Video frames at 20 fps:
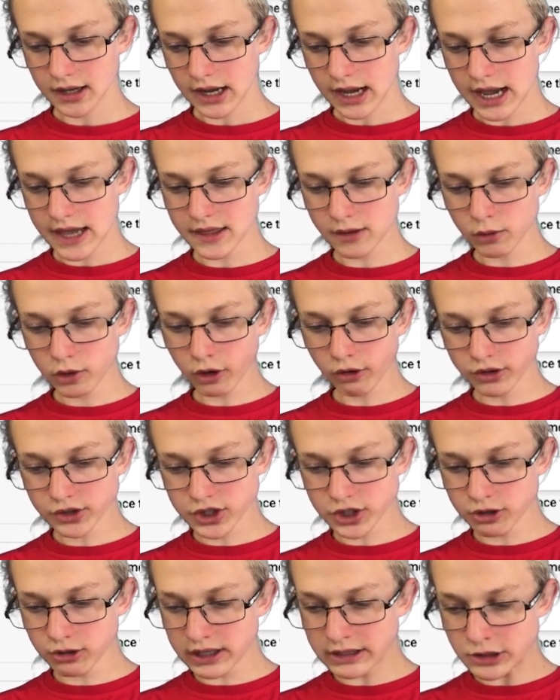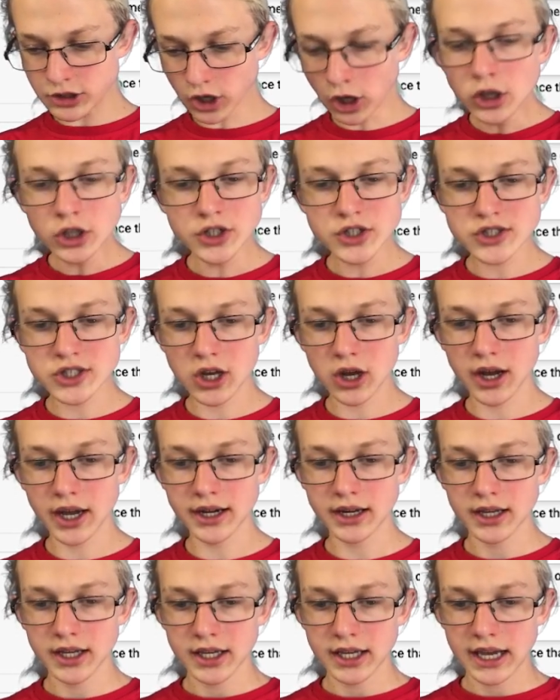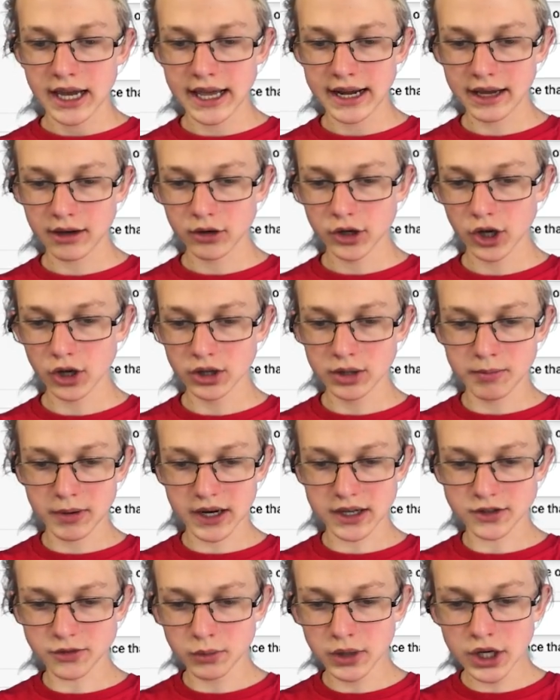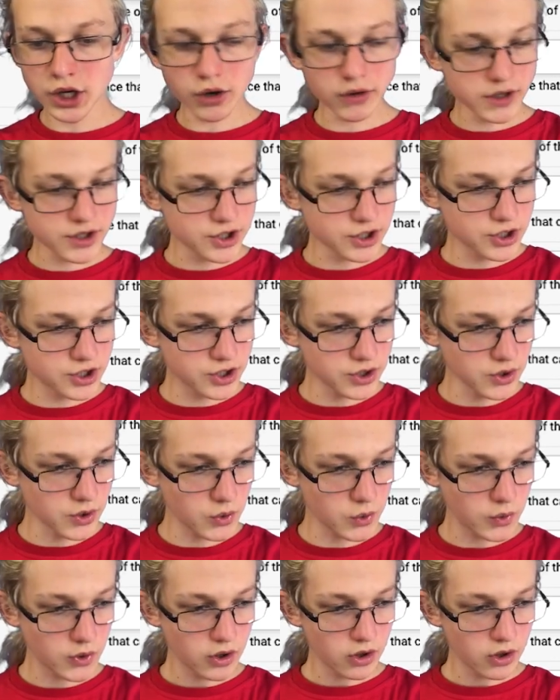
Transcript: and then we're going to do our $ in our curly brackets, and we're going to do